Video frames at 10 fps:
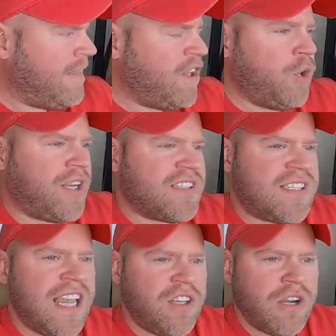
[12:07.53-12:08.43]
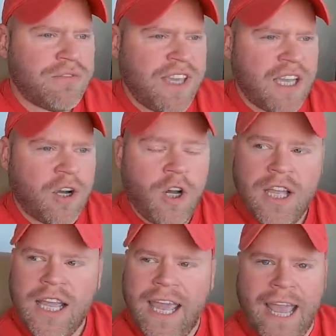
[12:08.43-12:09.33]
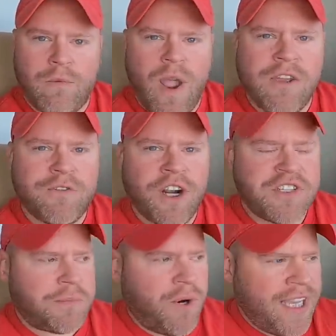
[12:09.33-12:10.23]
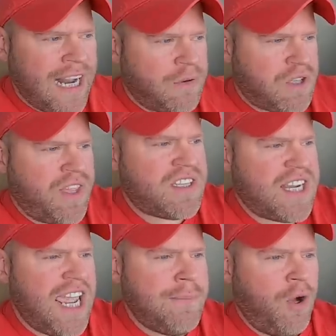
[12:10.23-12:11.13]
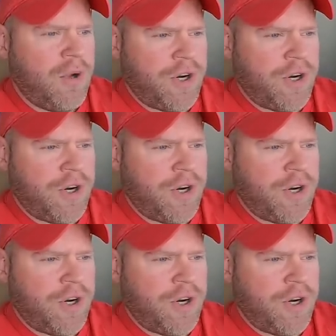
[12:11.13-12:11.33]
and then you can sit in your vehicle and wait for us to bring it out to this table,